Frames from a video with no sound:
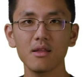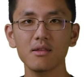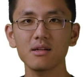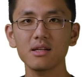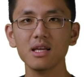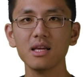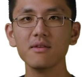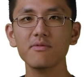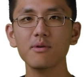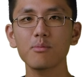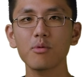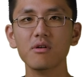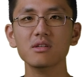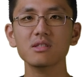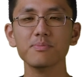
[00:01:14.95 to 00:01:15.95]
The need for
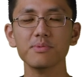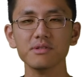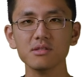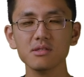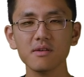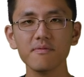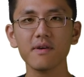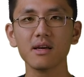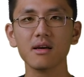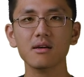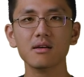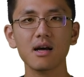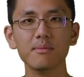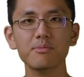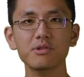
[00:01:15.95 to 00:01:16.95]
more specific
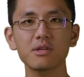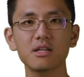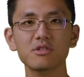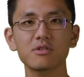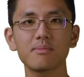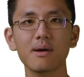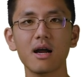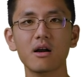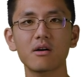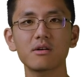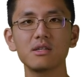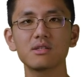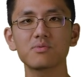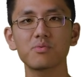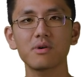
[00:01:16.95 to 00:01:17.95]
computational
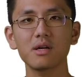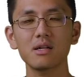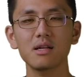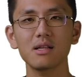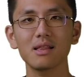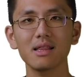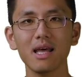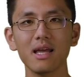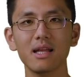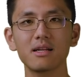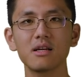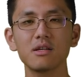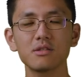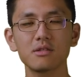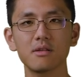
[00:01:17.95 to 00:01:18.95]
power is what
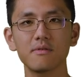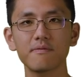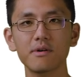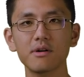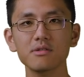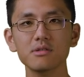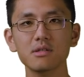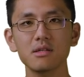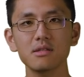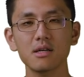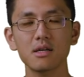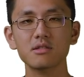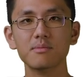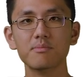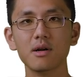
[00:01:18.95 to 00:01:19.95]
led to the first
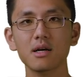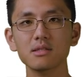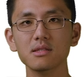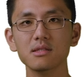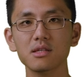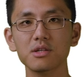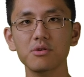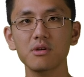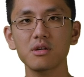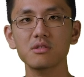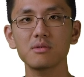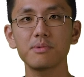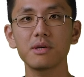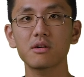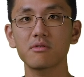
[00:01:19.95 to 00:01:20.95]
tensor processing unit
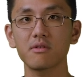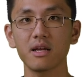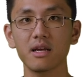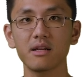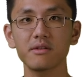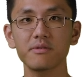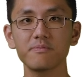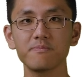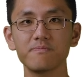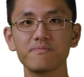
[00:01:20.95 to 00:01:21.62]
to be created.